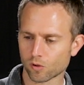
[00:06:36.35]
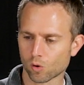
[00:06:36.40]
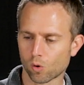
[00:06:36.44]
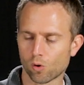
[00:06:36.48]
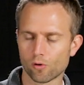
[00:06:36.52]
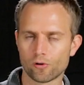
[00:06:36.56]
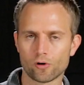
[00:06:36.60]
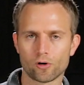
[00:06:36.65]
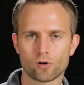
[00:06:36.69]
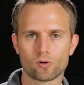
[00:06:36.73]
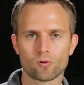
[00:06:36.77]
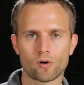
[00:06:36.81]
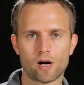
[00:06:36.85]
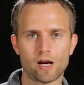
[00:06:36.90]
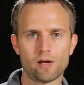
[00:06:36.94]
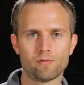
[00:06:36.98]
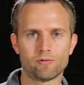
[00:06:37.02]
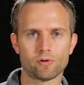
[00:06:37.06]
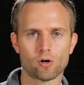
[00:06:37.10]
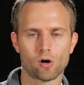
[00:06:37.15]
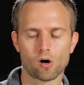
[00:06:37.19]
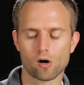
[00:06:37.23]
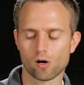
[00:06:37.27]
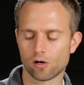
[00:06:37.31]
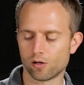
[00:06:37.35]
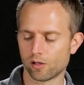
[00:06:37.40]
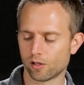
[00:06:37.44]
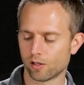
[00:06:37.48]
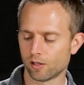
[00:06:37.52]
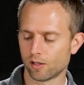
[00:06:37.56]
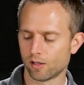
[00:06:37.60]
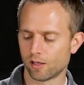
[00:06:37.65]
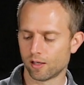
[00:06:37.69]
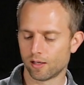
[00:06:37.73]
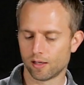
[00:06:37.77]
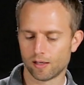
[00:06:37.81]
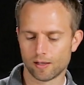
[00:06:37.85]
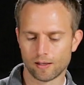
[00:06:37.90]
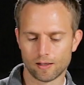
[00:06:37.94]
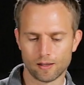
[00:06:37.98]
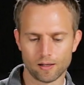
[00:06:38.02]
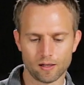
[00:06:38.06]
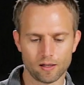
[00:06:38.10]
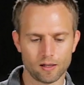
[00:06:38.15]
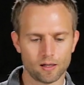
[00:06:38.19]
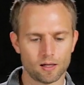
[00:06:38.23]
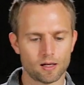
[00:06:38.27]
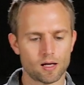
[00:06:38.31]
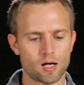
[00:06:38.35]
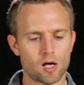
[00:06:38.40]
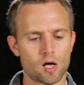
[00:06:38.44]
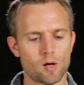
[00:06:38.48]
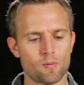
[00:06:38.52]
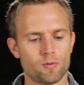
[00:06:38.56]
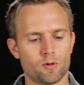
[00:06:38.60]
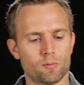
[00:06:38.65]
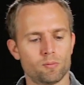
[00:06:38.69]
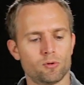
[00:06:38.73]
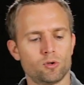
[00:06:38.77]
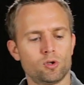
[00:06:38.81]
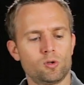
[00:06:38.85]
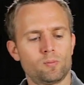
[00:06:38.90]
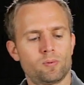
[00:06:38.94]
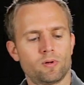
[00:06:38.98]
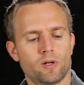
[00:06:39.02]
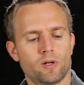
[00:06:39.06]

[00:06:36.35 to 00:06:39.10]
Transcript: or their graveyard. The blue